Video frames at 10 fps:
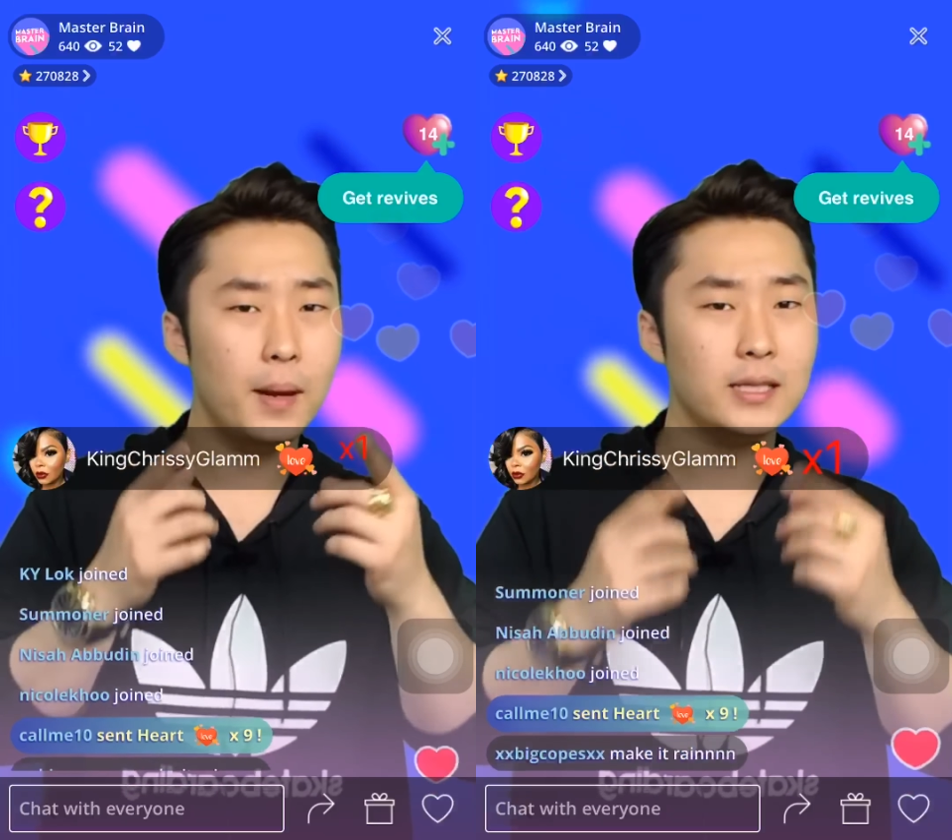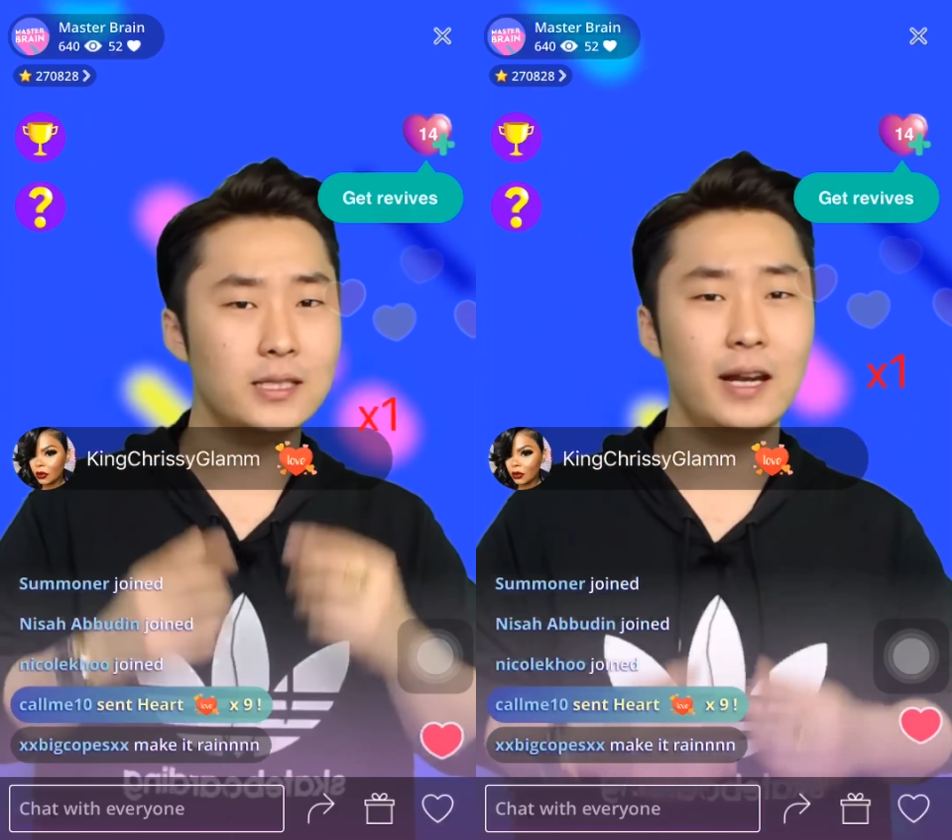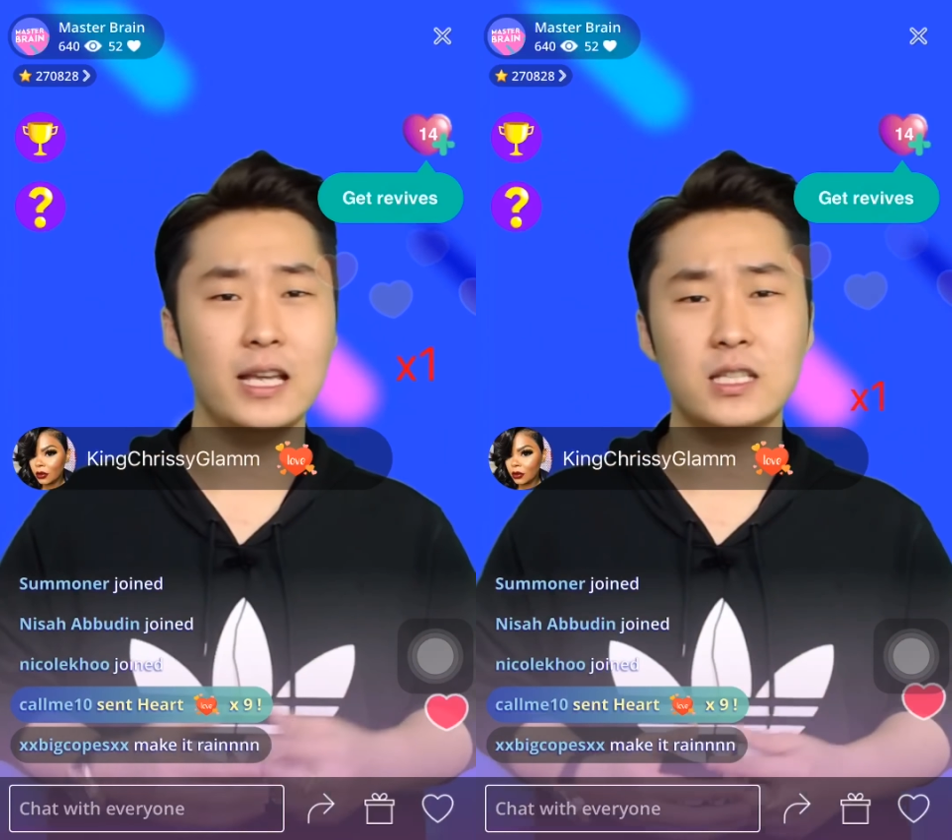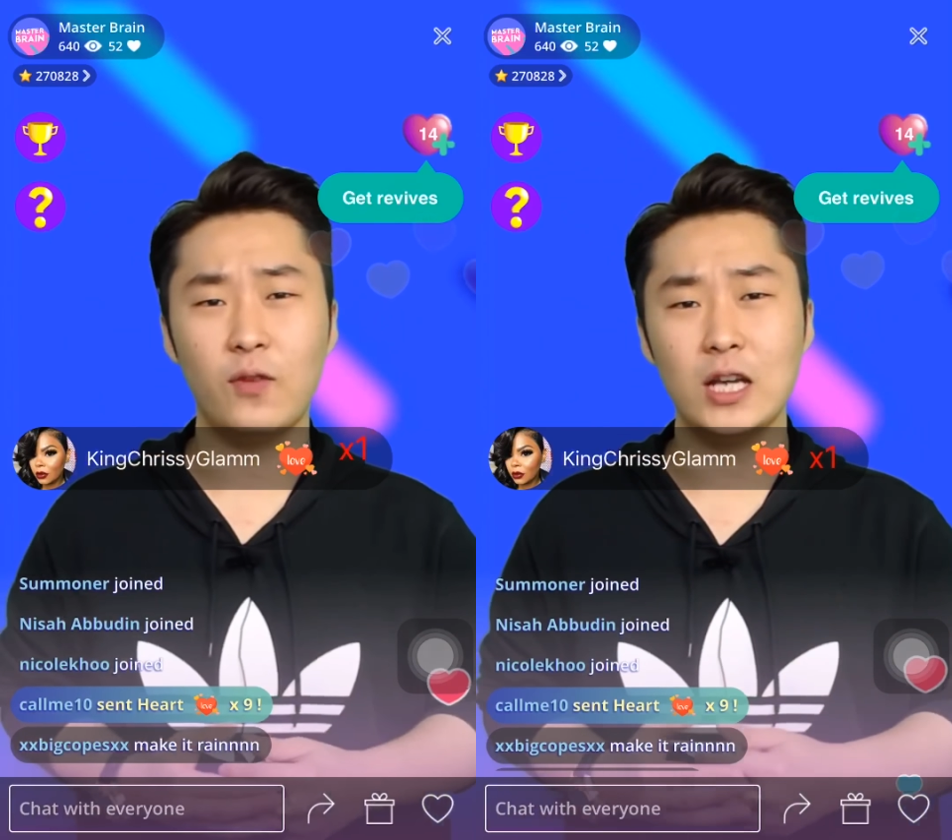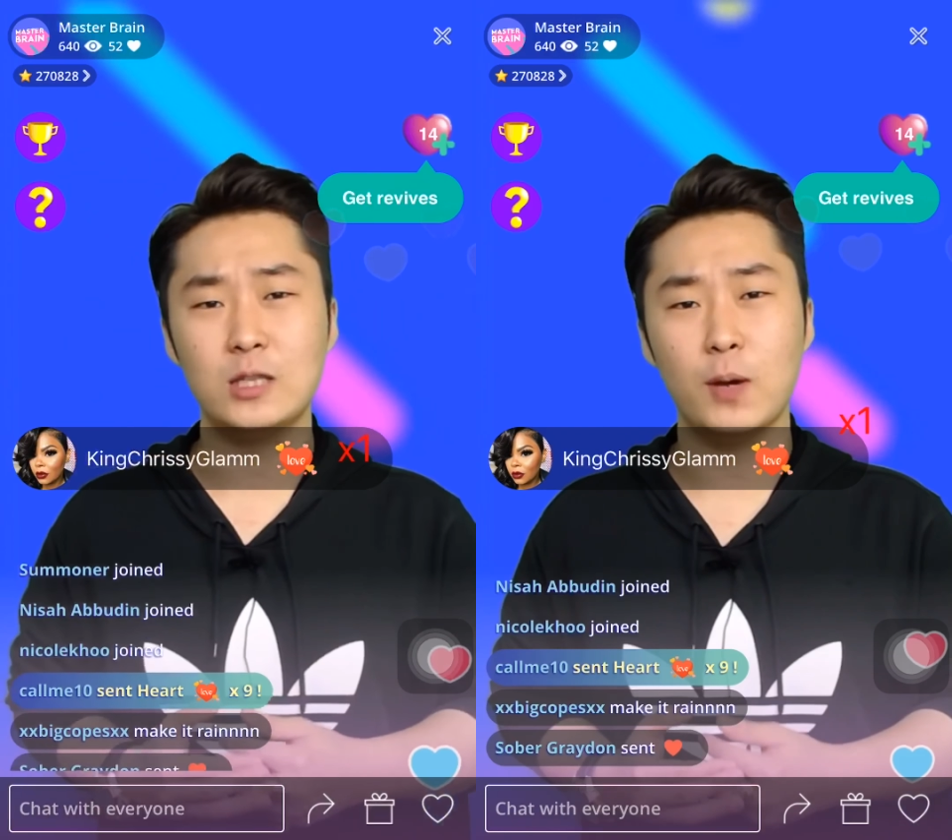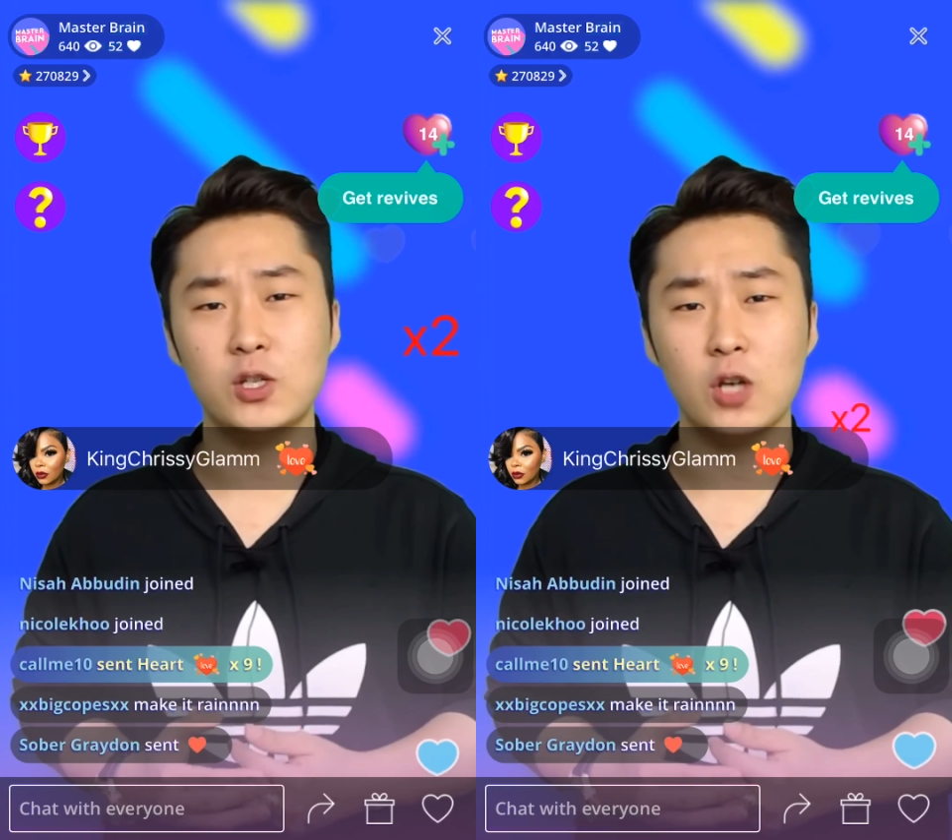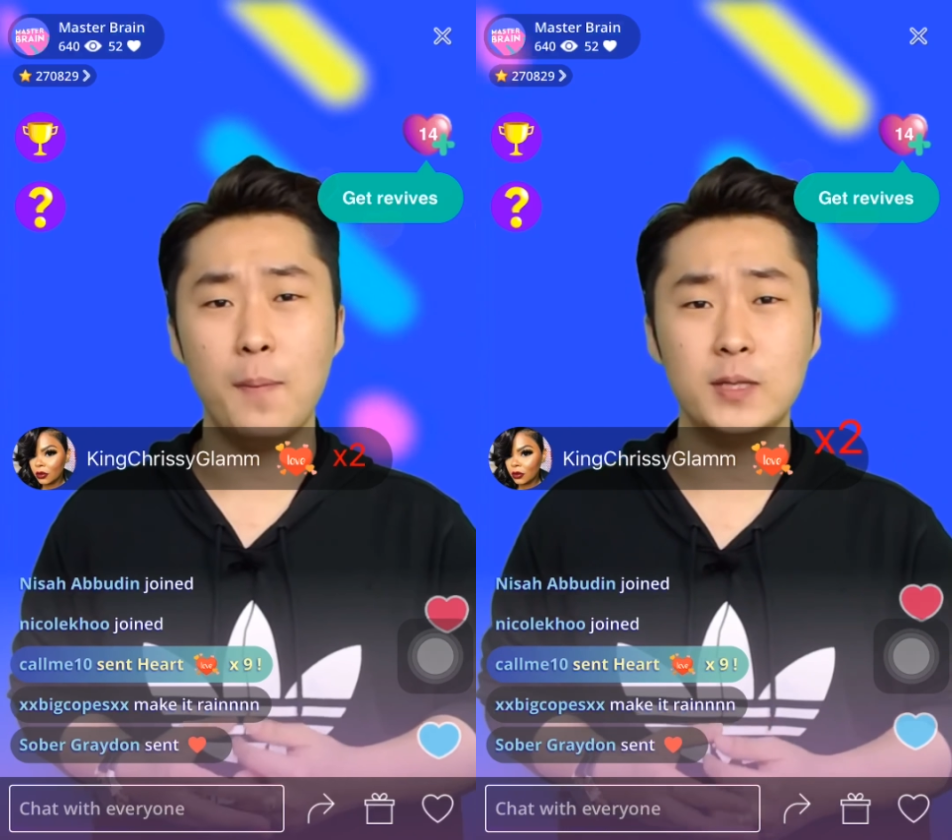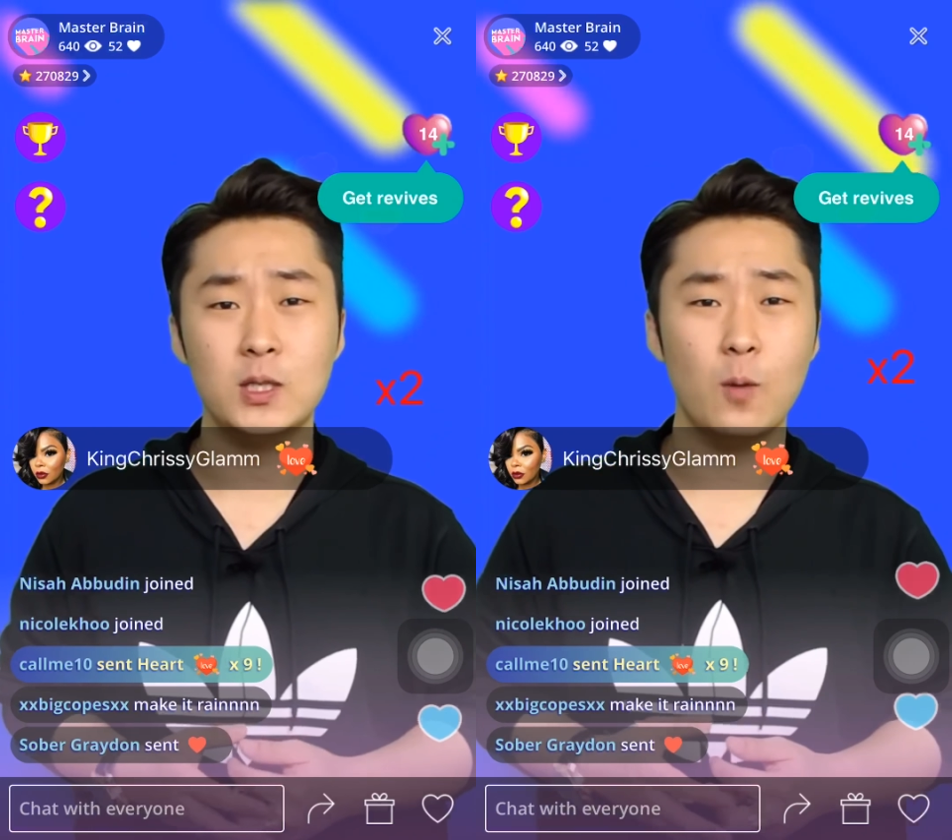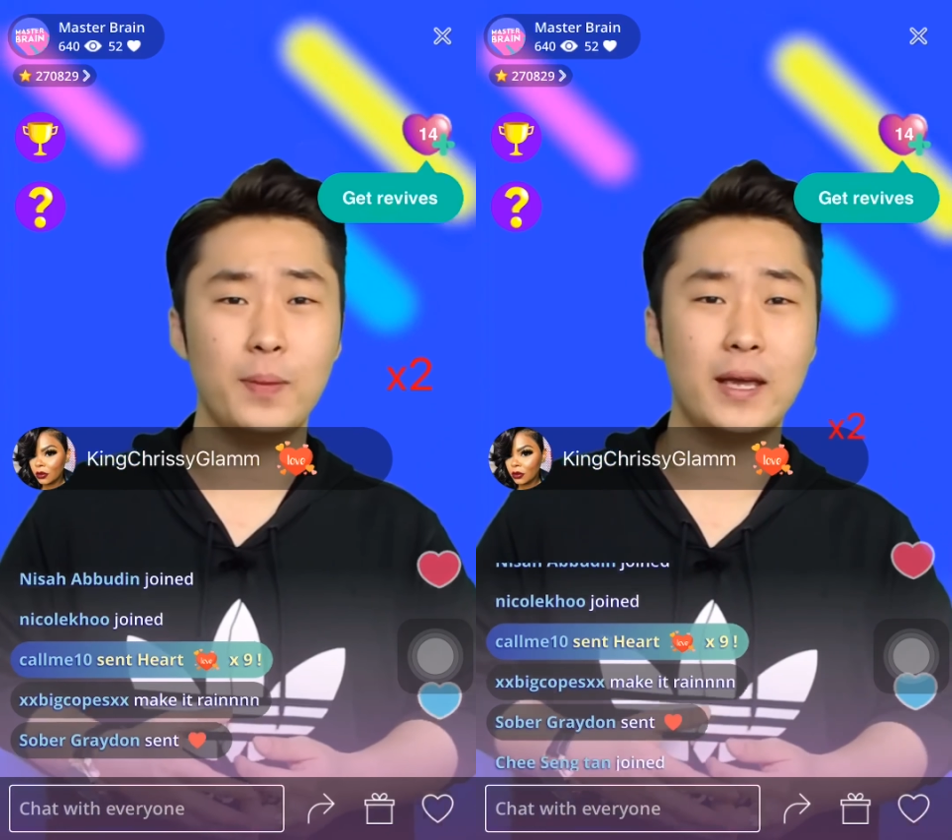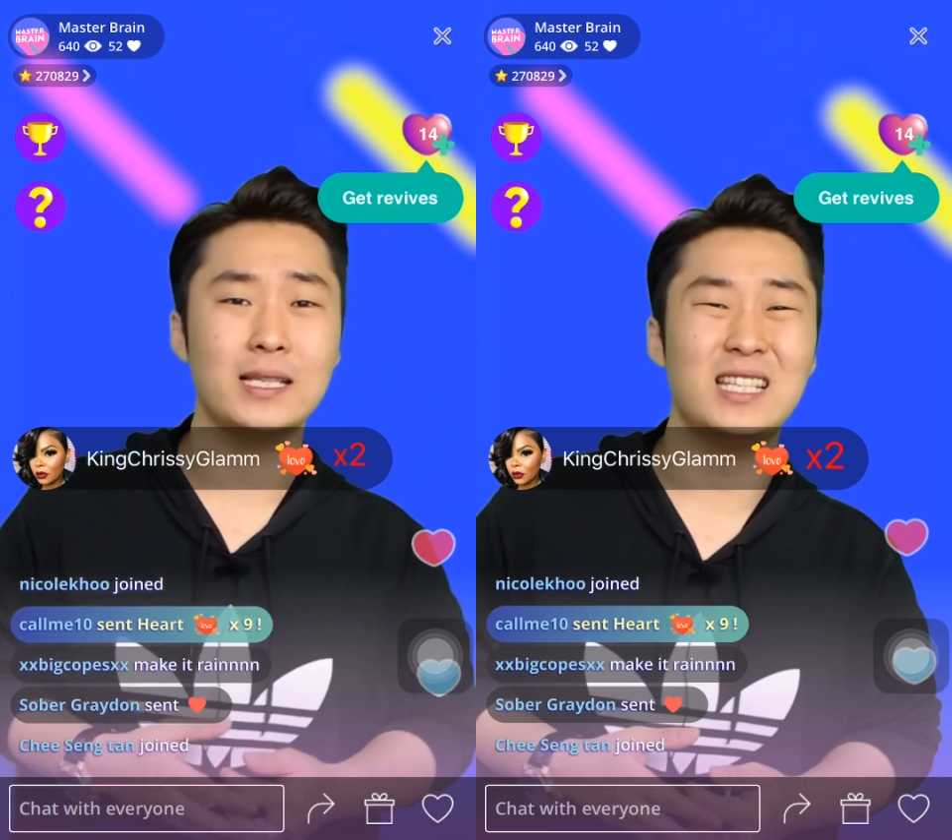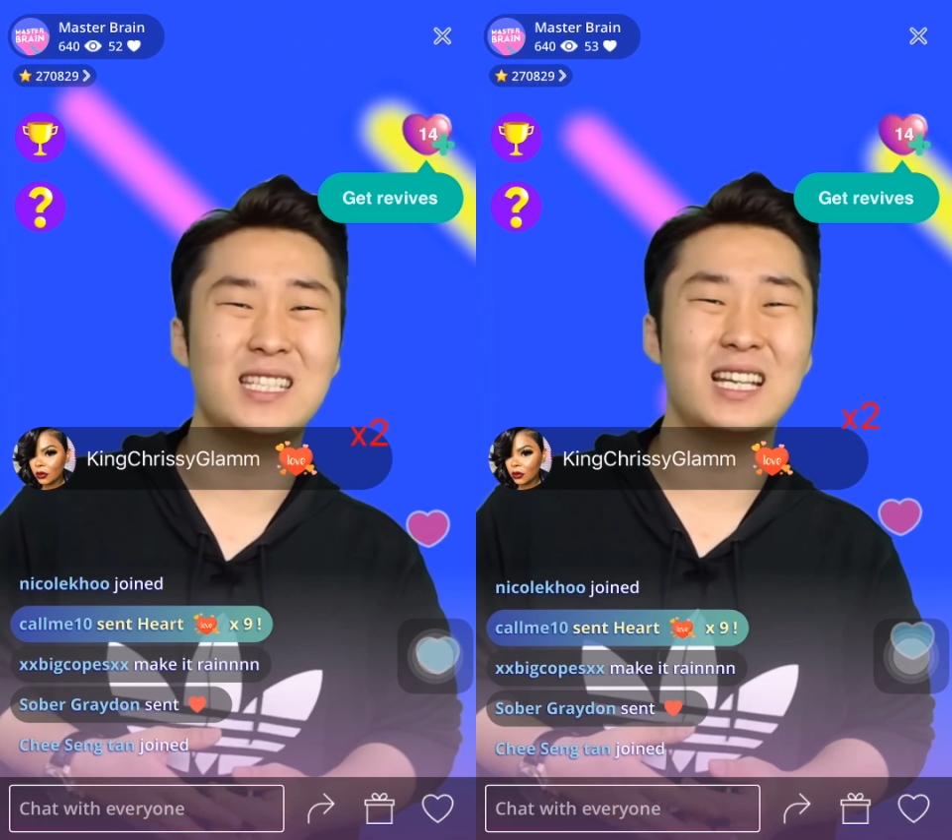But today's a very special episode because it's